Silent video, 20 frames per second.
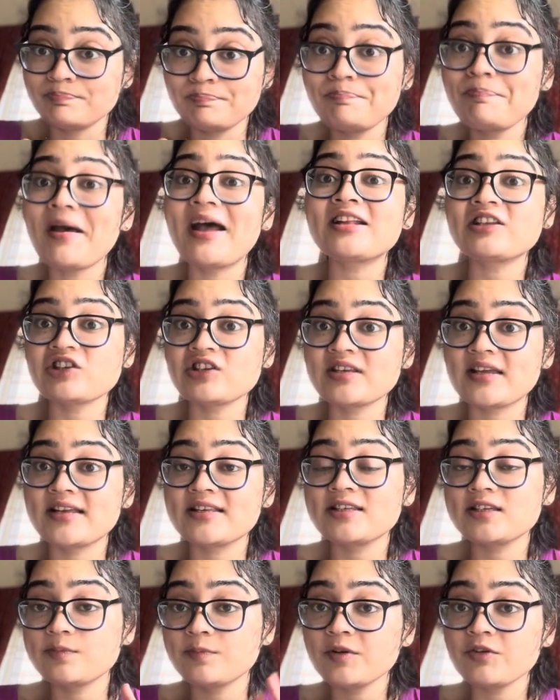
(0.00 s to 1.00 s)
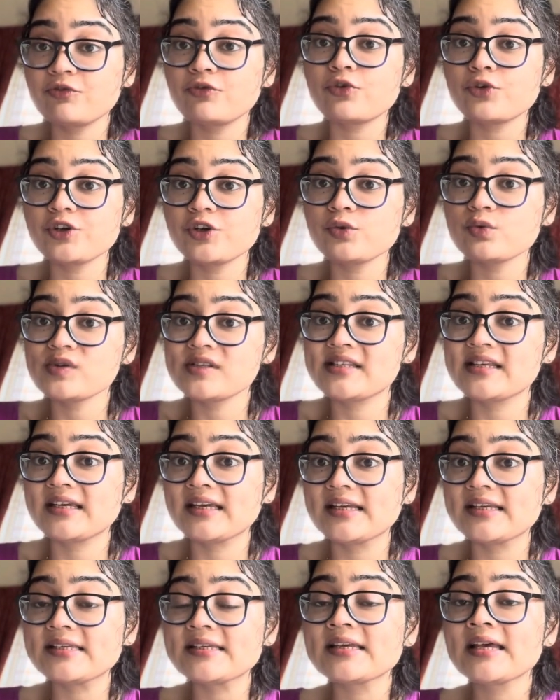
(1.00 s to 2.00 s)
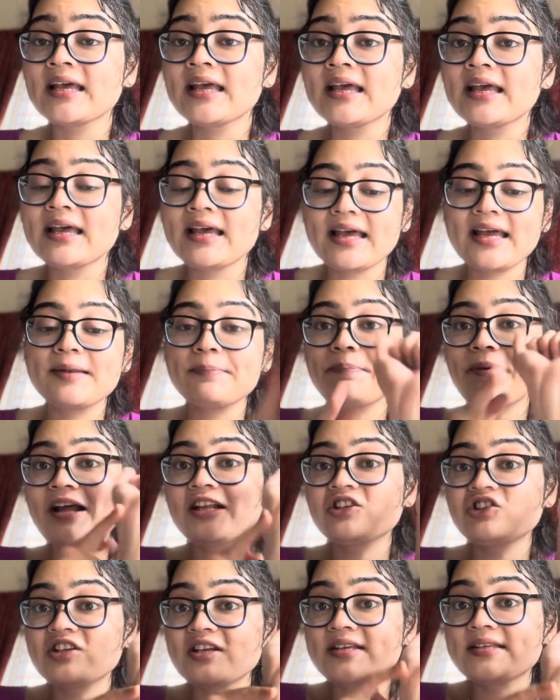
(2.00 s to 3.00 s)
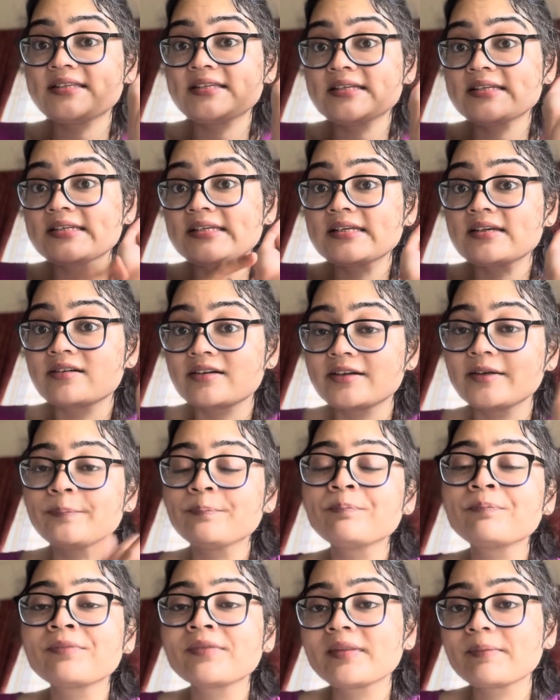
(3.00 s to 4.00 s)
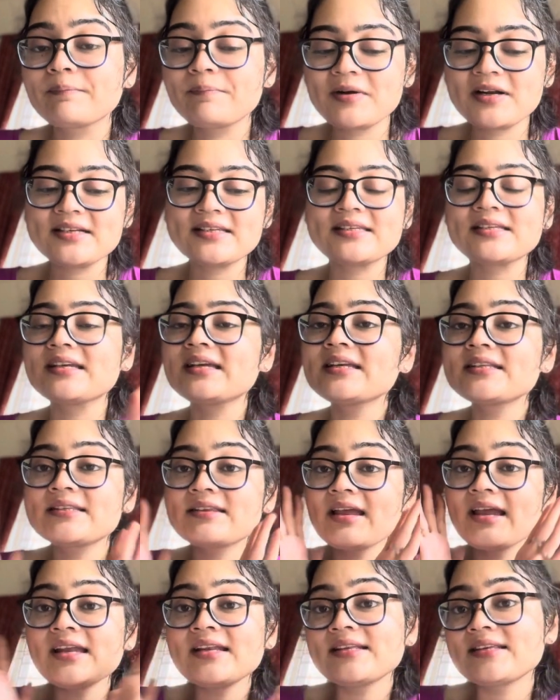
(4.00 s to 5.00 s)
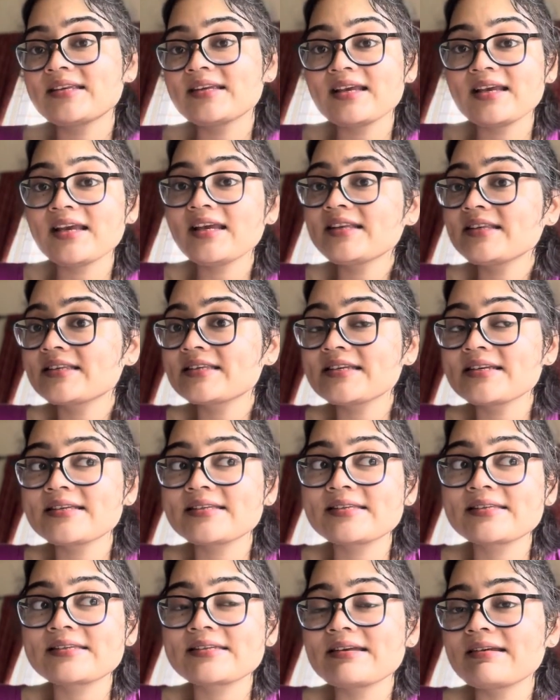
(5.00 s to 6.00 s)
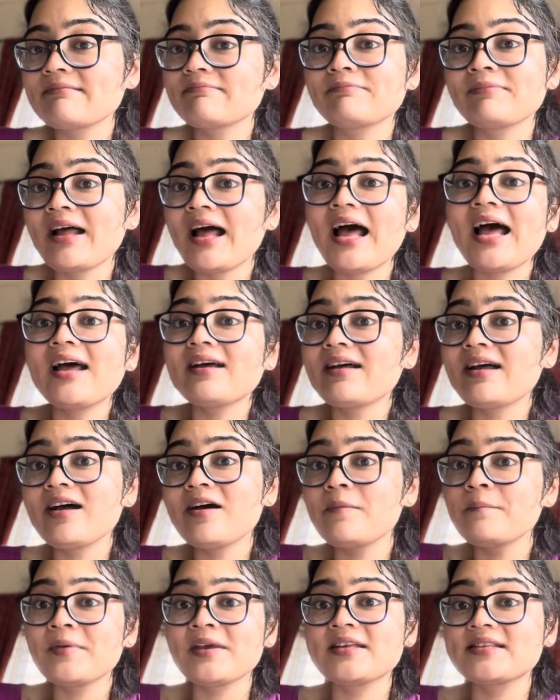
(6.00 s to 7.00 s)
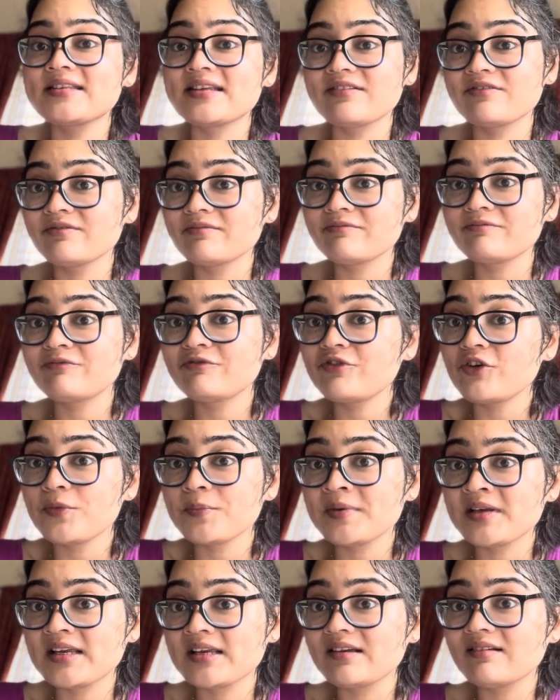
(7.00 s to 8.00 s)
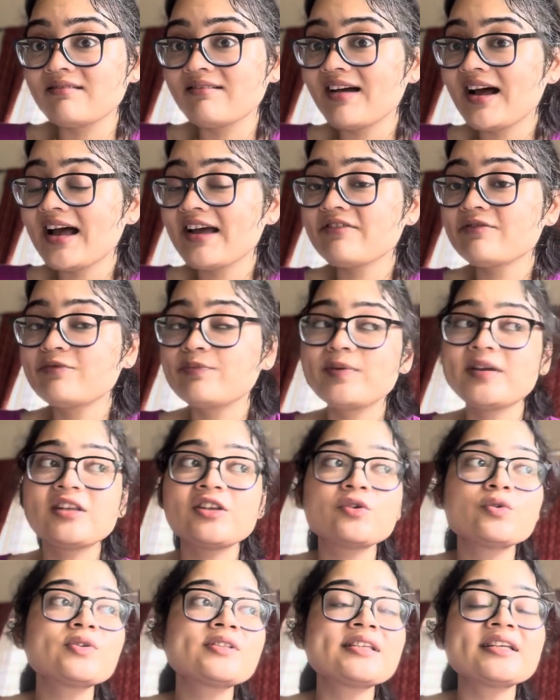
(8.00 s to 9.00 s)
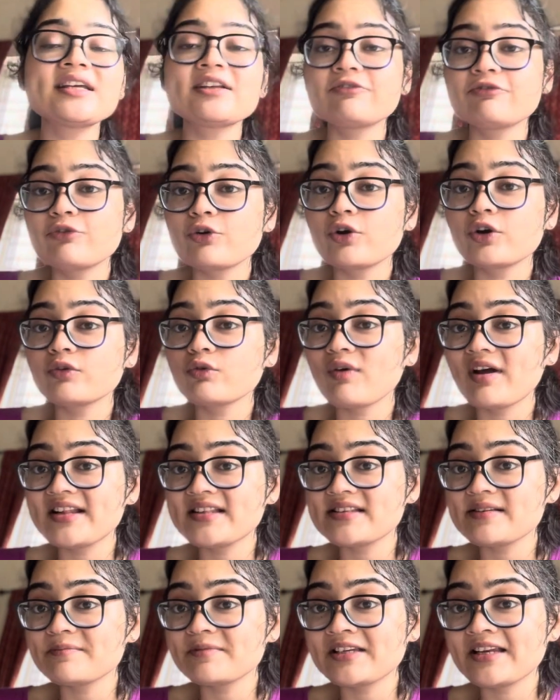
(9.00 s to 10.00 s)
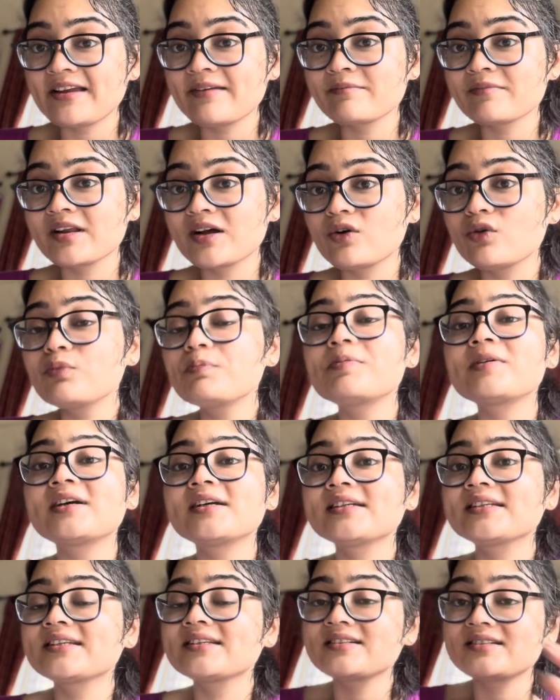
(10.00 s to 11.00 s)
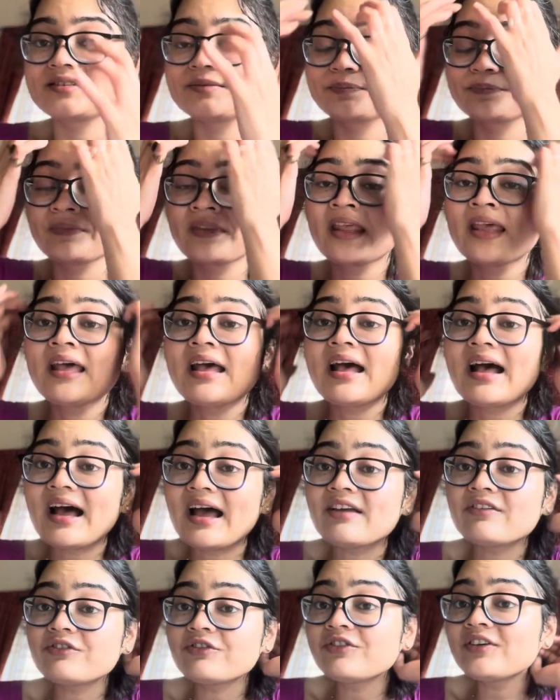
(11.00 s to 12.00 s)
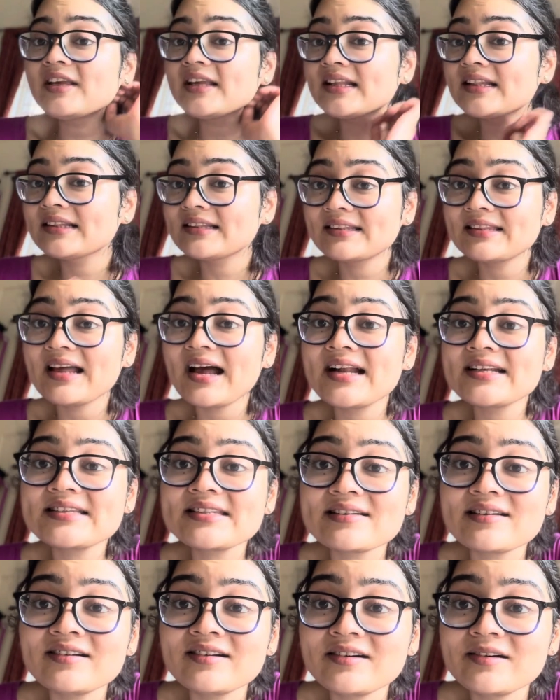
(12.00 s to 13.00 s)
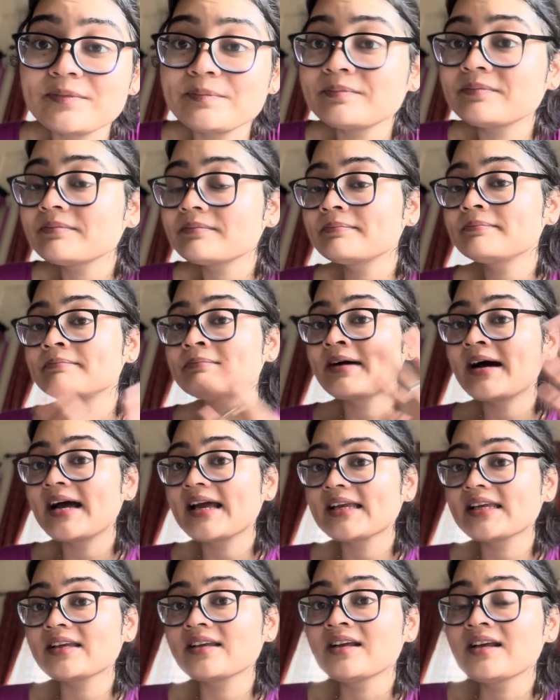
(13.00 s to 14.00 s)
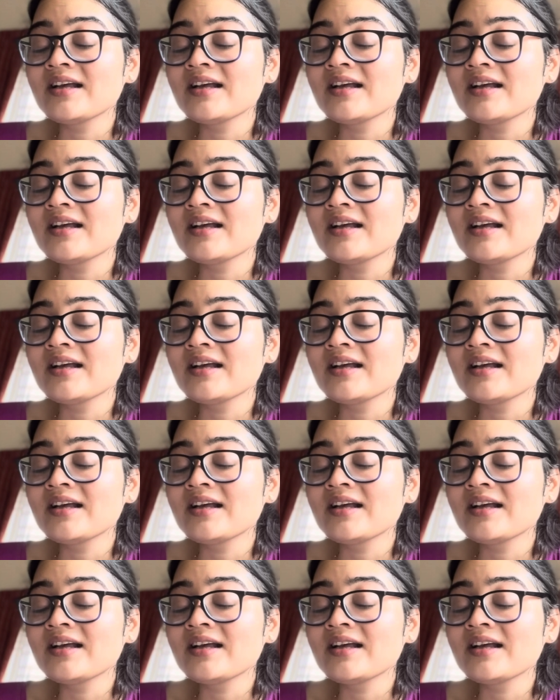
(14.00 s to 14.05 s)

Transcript: patch test before using it and patch test it here. But it did amazing for me. I've been using it for quite some time now, but I feel that my